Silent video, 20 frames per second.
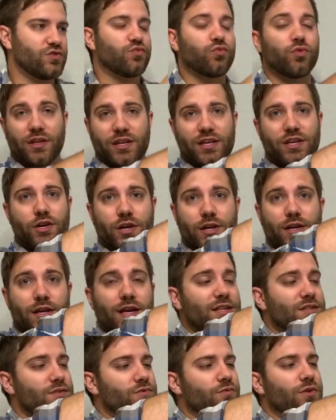really good.
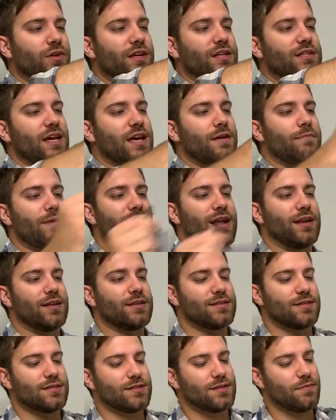It's a really tight
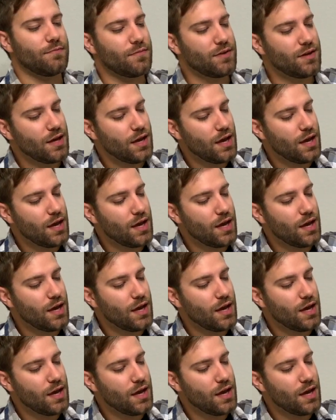magnet system.